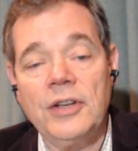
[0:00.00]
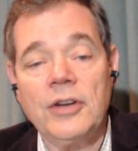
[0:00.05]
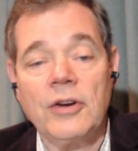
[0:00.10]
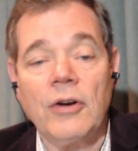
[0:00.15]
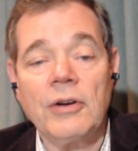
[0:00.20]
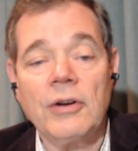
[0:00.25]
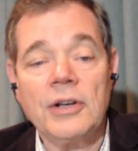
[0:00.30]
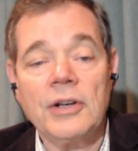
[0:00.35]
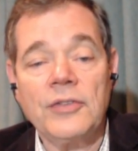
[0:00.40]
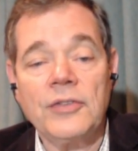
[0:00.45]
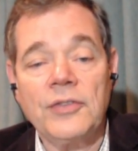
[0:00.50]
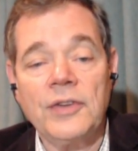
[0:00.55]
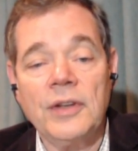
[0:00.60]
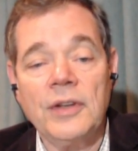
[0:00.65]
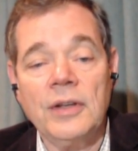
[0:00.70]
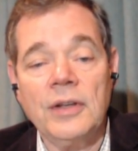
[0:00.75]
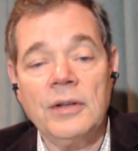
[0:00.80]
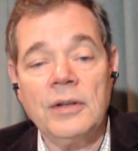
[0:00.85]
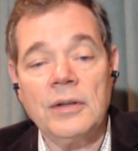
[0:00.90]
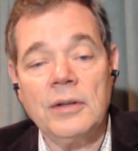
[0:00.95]
you're going to
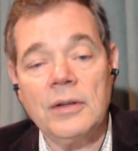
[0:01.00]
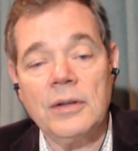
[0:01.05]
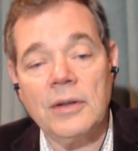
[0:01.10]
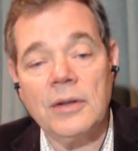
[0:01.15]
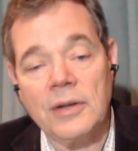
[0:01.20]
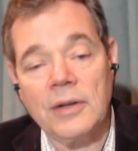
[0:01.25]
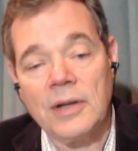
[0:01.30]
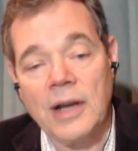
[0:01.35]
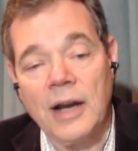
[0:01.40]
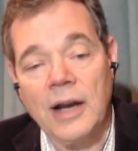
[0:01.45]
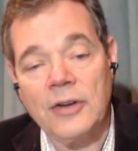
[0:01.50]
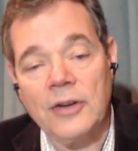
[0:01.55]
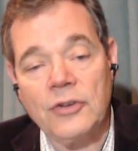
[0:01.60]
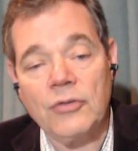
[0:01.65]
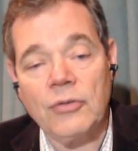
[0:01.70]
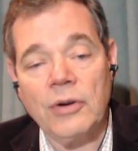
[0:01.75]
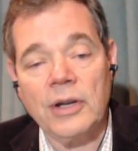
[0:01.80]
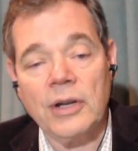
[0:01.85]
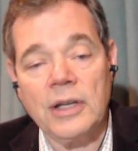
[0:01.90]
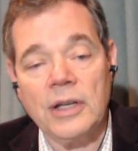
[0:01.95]
see
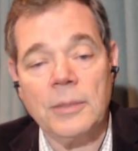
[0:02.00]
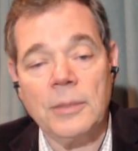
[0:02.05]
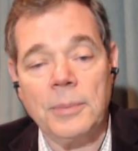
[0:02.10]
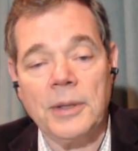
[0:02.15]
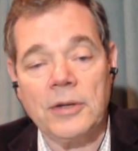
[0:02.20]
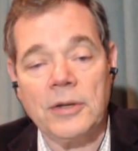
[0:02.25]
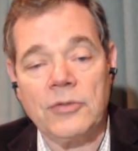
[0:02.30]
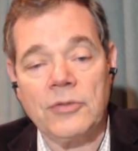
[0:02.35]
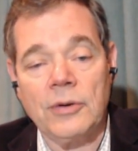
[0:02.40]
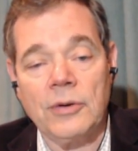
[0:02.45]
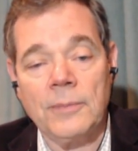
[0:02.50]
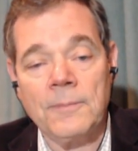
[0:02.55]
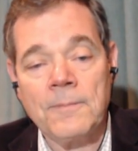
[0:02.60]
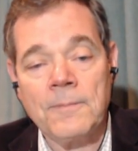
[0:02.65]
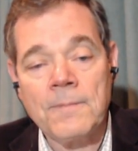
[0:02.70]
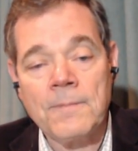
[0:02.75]
contouring in the picture.